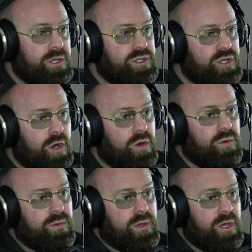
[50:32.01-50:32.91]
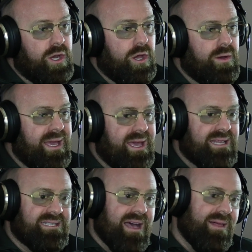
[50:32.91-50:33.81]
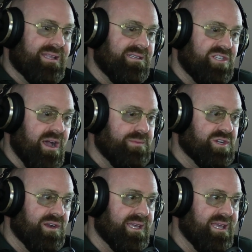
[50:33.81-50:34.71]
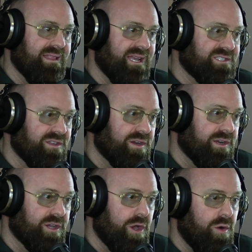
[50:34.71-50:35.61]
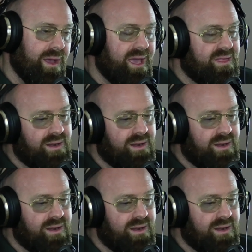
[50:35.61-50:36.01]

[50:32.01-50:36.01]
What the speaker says: So, and it's not like the jobs are going to get less and they're going to go away.